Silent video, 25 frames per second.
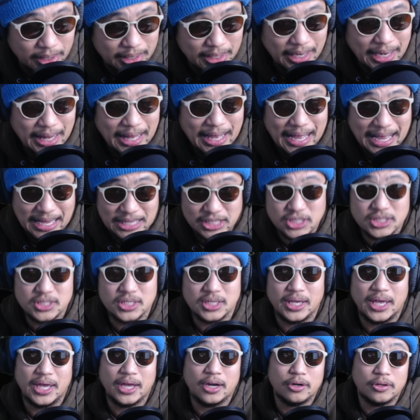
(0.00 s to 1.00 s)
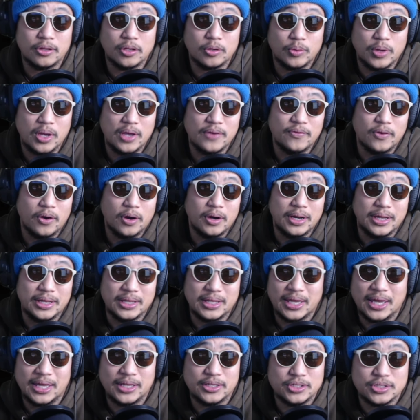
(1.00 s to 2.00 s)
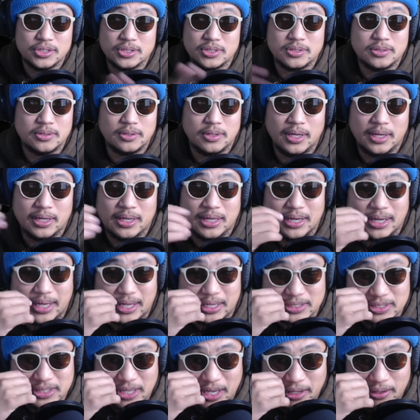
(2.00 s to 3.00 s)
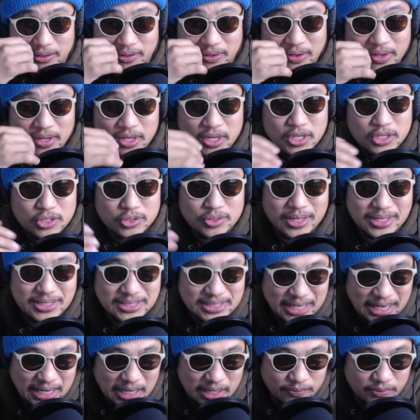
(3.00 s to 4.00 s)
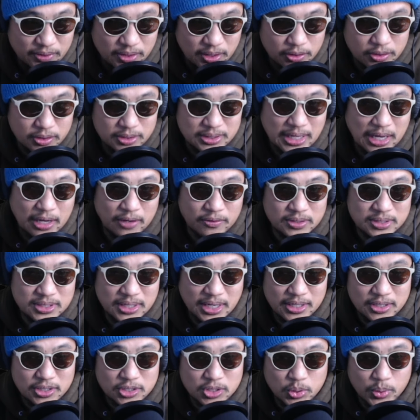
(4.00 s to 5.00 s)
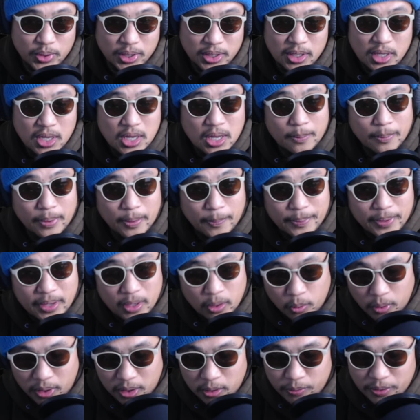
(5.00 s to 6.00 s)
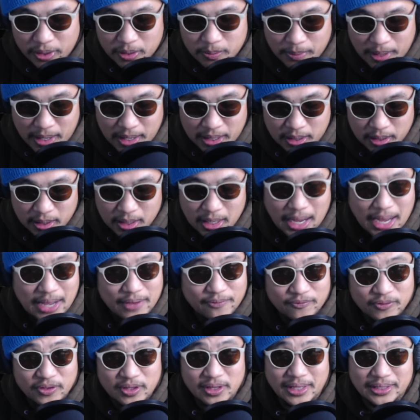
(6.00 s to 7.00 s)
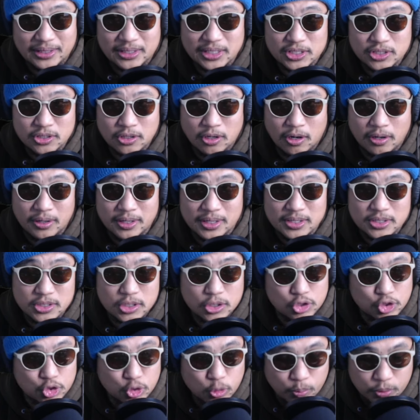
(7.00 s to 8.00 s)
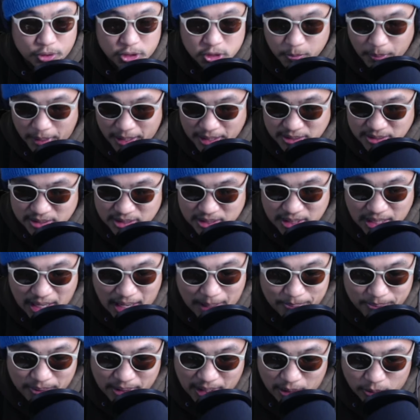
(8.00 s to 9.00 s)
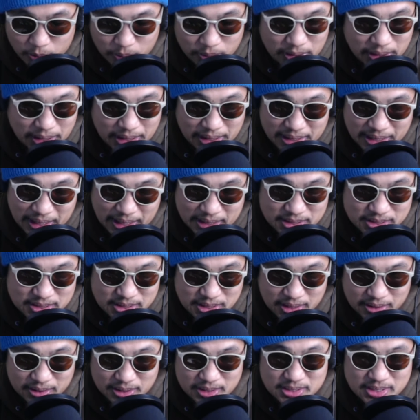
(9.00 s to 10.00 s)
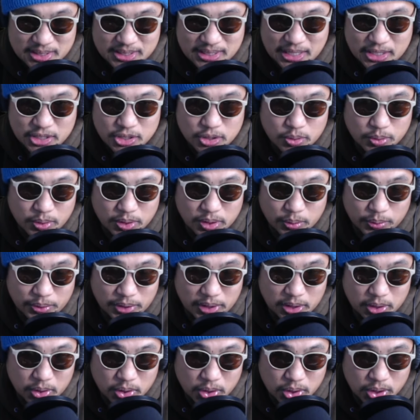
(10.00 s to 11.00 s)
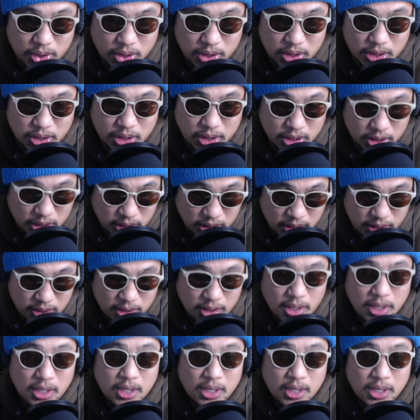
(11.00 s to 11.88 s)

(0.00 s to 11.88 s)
It has to enter the graveyard. It can't just get exiled. So that's kind of another downside to it. But being 1 red mana, I feel like this card is super spicy. I'm not really against it. This is actually really good.